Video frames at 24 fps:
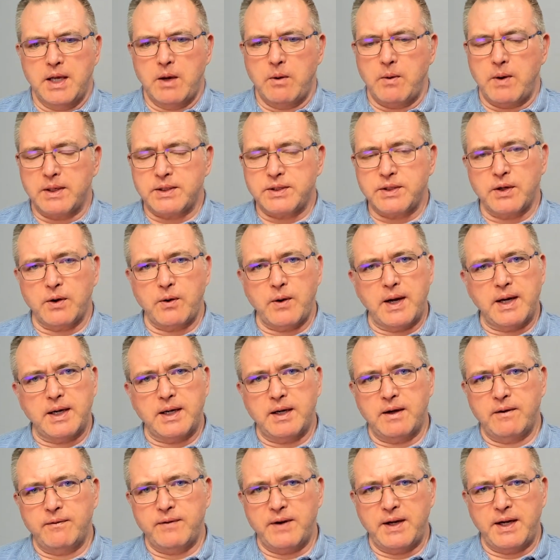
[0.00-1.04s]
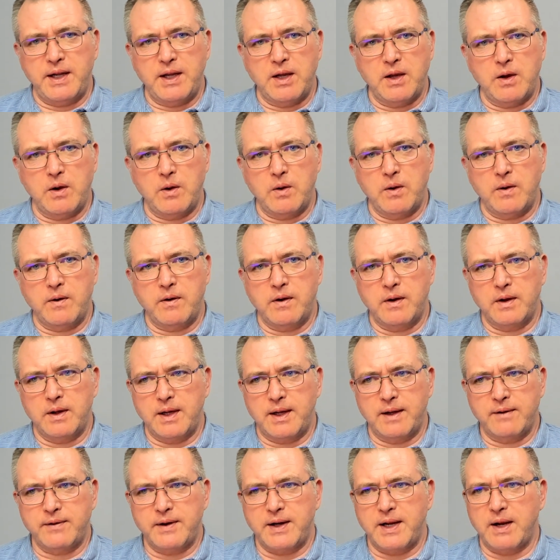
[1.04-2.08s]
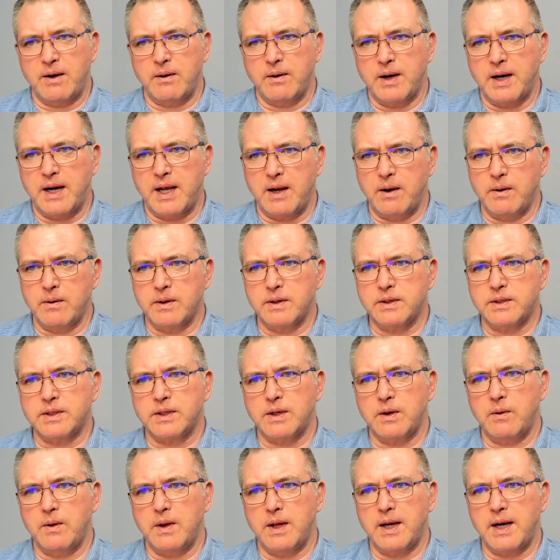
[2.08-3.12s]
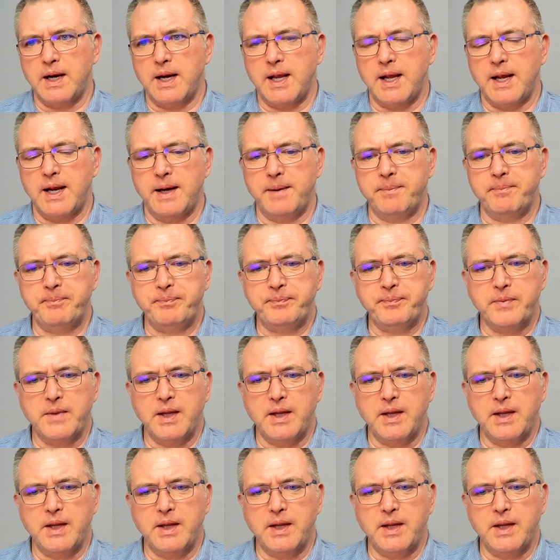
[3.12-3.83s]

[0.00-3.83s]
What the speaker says: I watched a great little video, half an hour or so online,